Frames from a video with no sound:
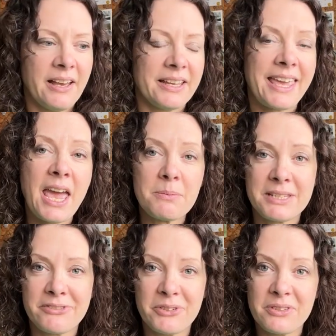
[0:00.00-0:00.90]
kept
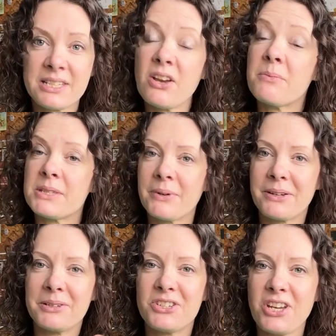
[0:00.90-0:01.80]
it for another time so I
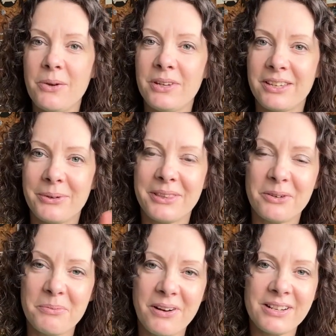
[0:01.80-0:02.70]
could show it you in the
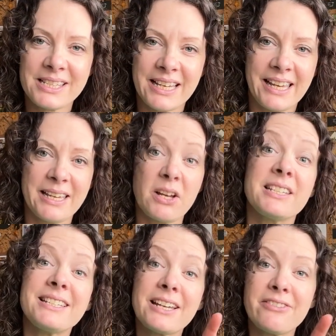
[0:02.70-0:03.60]
unboxing. I
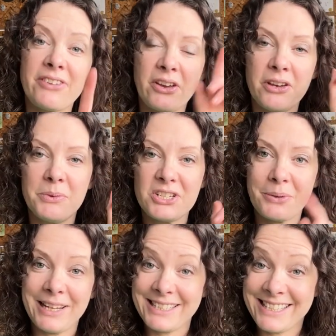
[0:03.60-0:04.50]
did take a photo which I
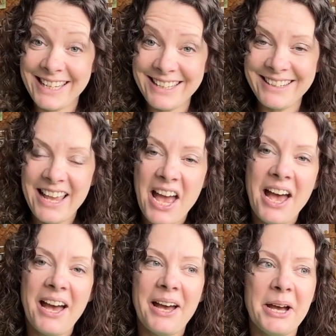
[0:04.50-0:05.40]
will edit in,
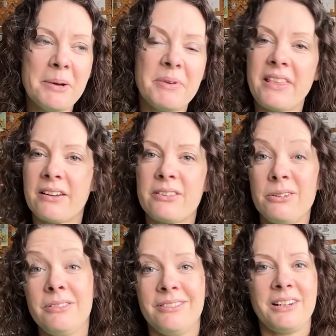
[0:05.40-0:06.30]
but then I
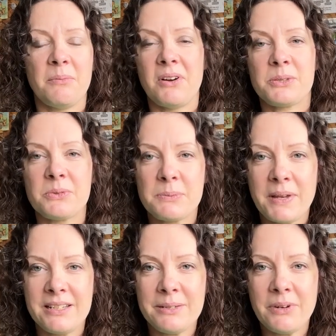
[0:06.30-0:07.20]
thought, I might as well
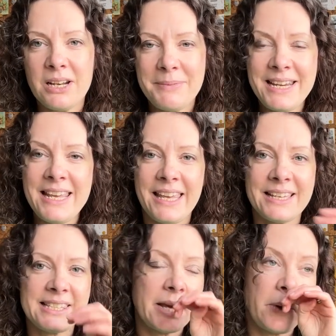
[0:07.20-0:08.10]
spend it while I'm in here.
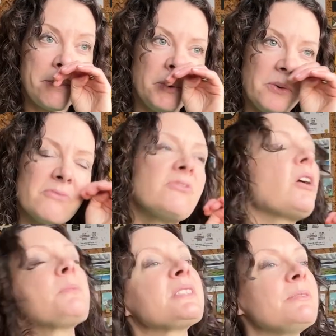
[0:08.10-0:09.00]
So I bought
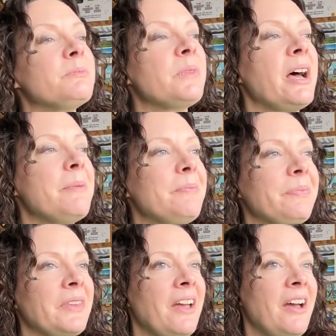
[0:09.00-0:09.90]
Rob some